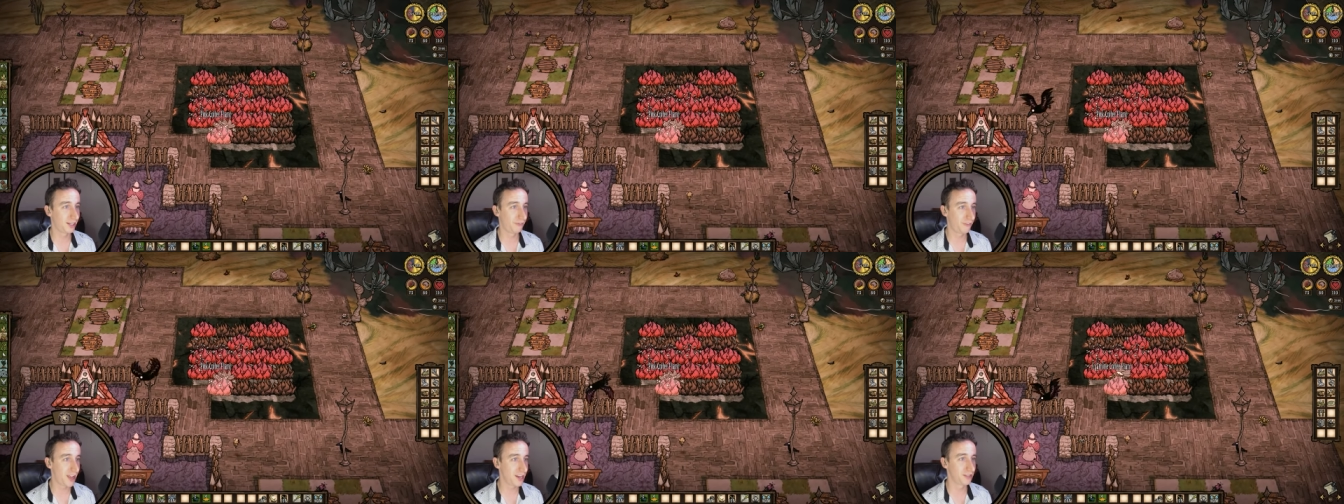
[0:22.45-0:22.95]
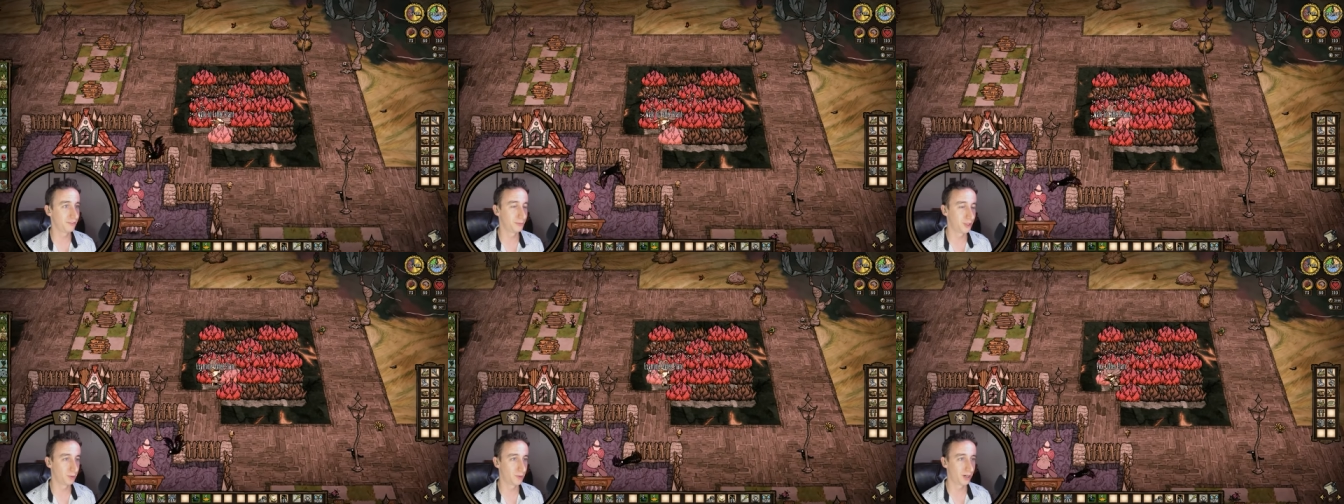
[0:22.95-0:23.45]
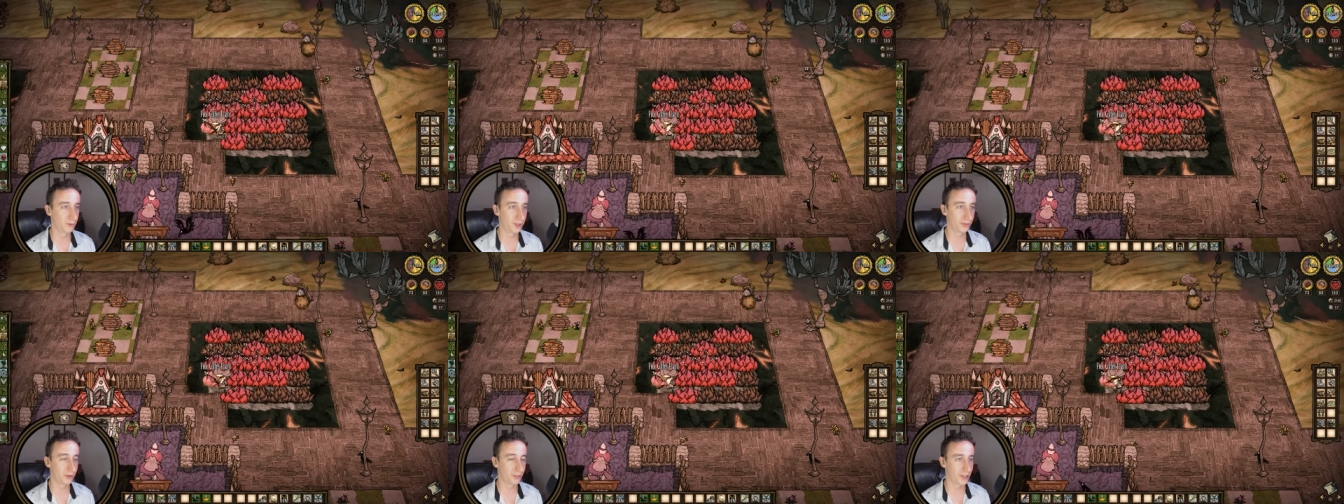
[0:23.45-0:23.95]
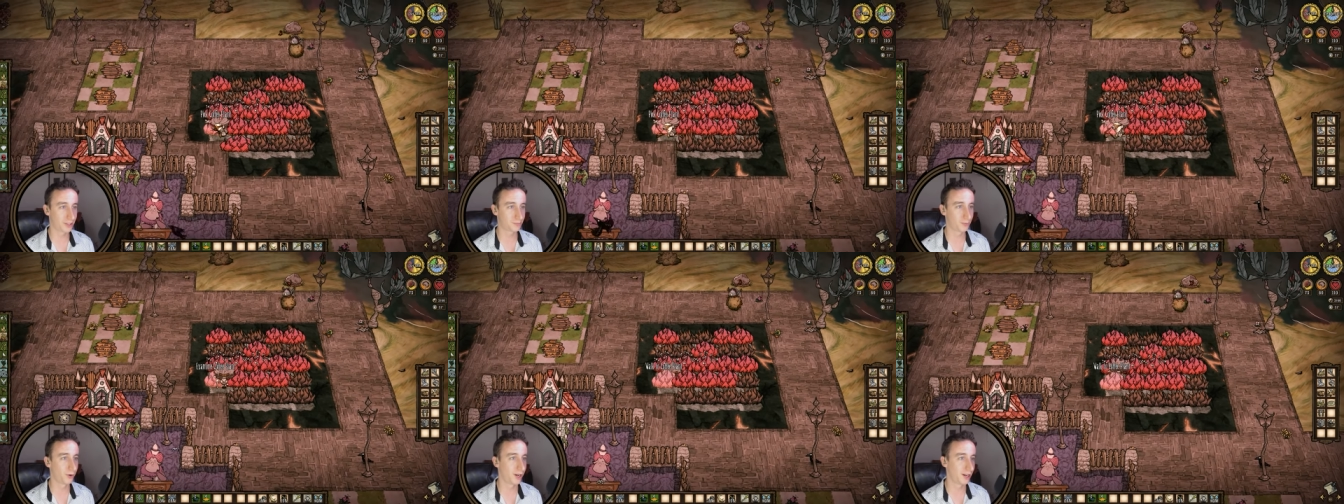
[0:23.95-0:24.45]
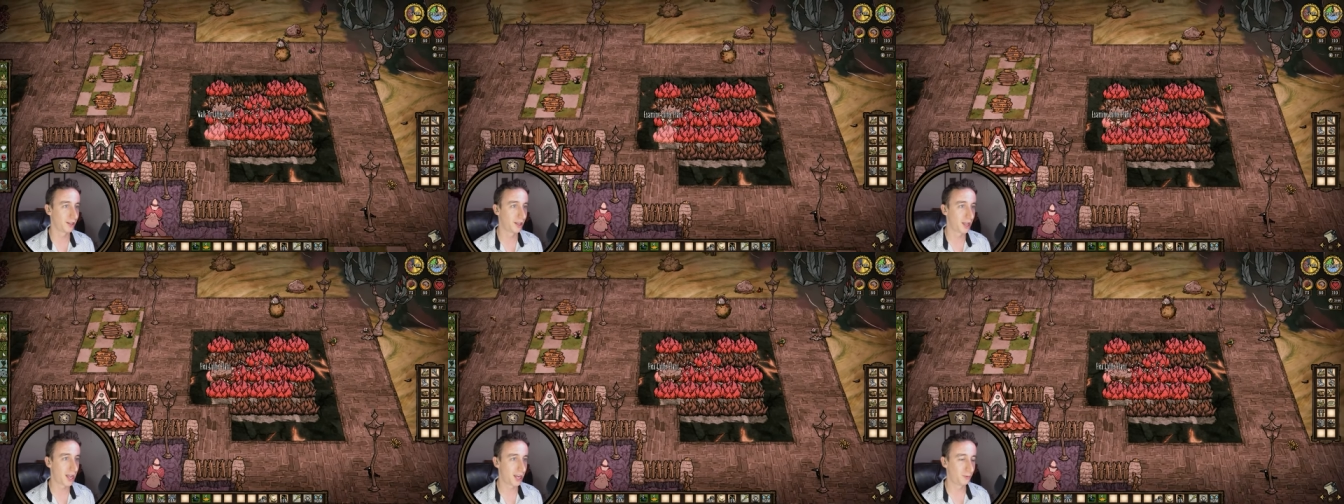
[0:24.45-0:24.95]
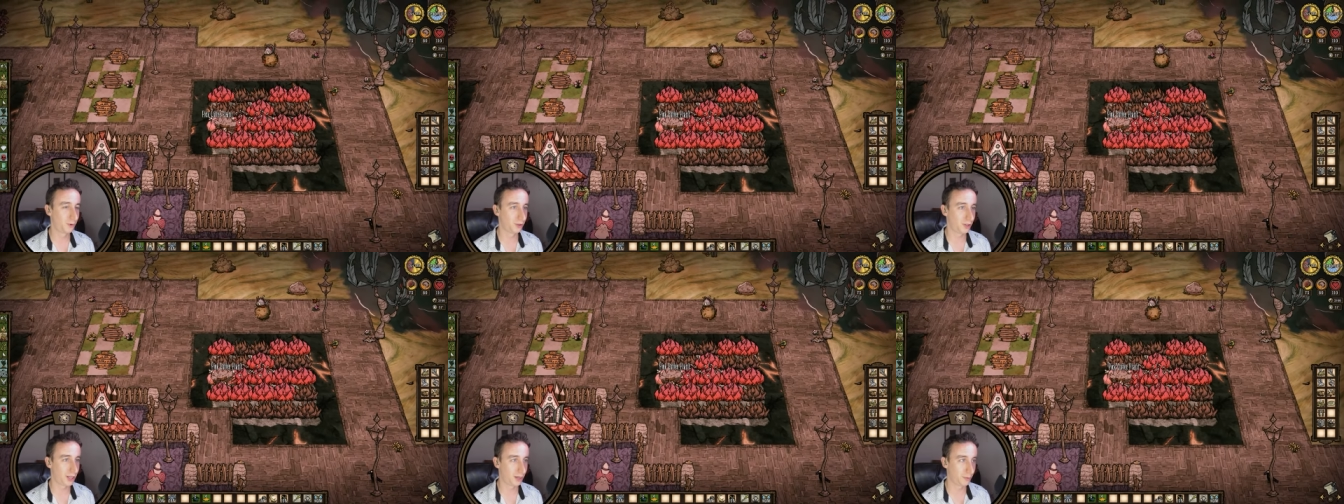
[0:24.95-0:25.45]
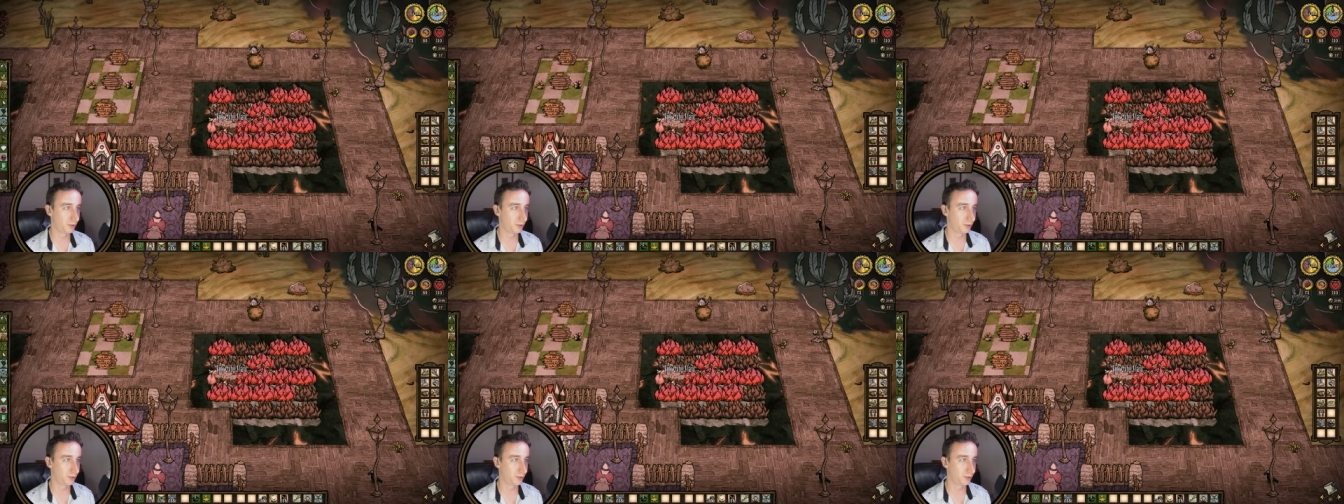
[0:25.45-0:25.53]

If any of them don't want to wither at this point, I will